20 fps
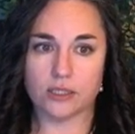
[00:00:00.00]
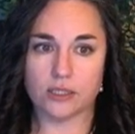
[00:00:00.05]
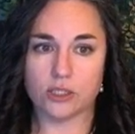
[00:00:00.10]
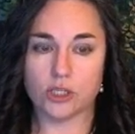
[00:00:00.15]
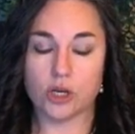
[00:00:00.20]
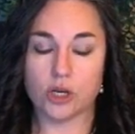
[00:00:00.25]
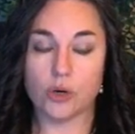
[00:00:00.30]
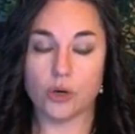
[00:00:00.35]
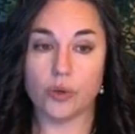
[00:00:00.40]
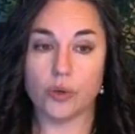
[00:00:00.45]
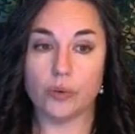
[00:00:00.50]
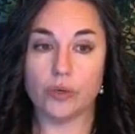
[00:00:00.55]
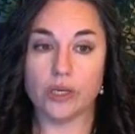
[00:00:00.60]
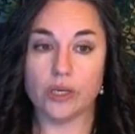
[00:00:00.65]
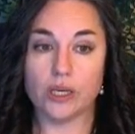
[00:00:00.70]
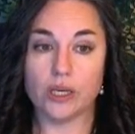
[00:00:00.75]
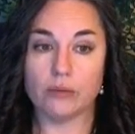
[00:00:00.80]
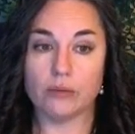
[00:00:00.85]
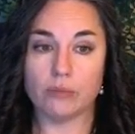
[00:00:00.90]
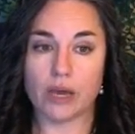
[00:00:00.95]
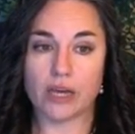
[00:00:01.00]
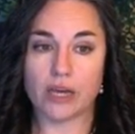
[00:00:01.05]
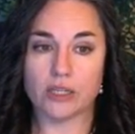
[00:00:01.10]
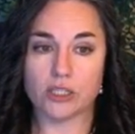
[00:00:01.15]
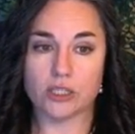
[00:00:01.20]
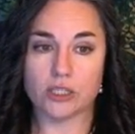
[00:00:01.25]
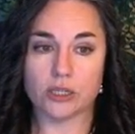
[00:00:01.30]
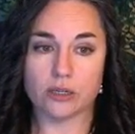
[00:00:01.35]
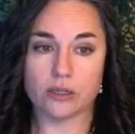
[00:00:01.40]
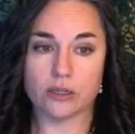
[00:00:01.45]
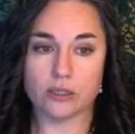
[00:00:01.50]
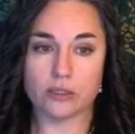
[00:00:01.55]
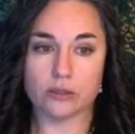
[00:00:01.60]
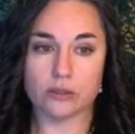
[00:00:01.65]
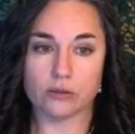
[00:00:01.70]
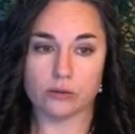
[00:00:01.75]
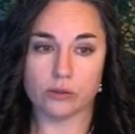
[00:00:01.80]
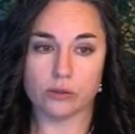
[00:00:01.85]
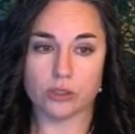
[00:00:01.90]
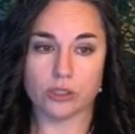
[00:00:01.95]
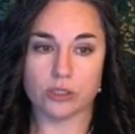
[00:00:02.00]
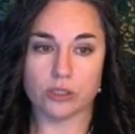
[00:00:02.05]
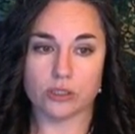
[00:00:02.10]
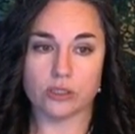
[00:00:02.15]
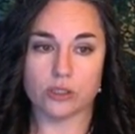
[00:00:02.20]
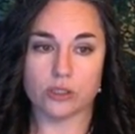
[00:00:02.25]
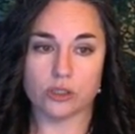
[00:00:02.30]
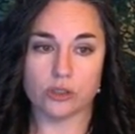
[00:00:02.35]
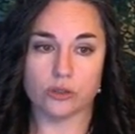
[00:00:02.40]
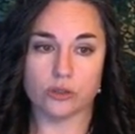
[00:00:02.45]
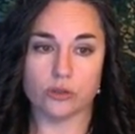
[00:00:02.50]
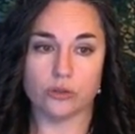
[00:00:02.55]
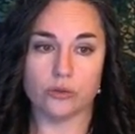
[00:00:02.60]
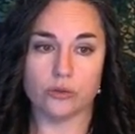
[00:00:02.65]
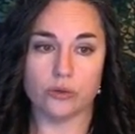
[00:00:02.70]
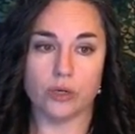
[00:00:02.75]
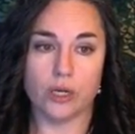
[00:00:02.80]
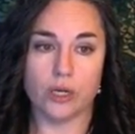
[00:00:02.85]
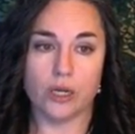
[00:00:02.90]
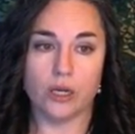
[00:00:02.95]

so we would get imaginary solutions to